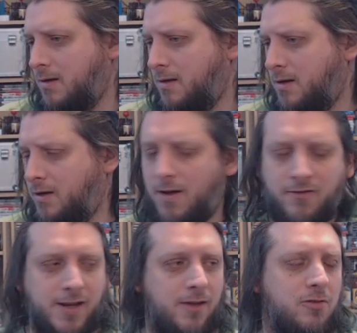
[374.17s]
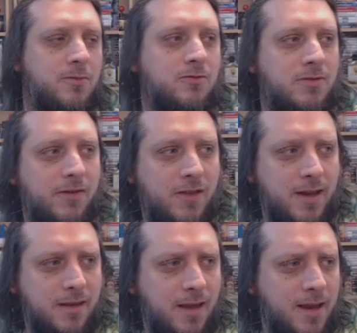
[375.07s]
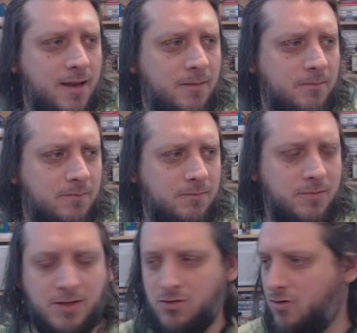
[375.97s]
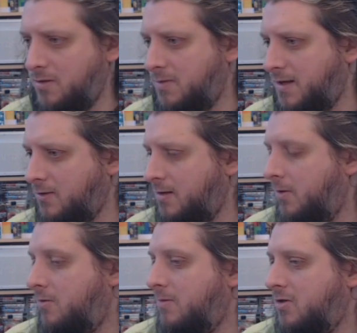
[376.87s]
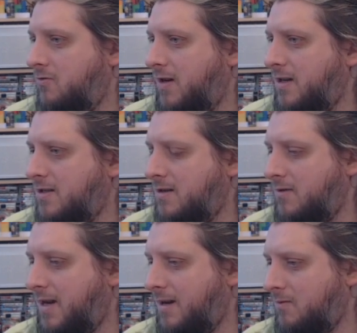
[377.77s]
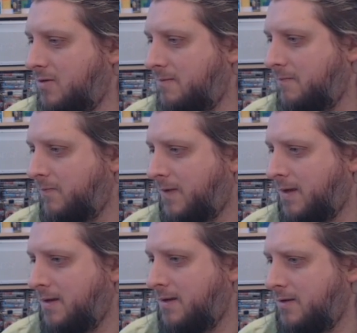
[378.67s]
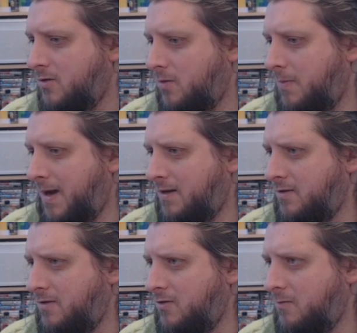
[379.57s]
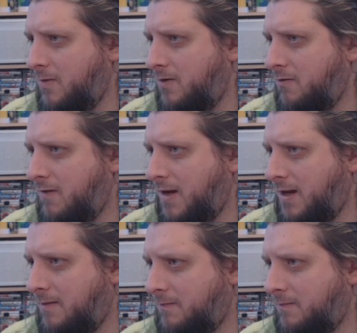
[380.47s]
you don't have to kill them all. If they destroy themselves at the bottom of the screen, it still counts. So pattern number 3.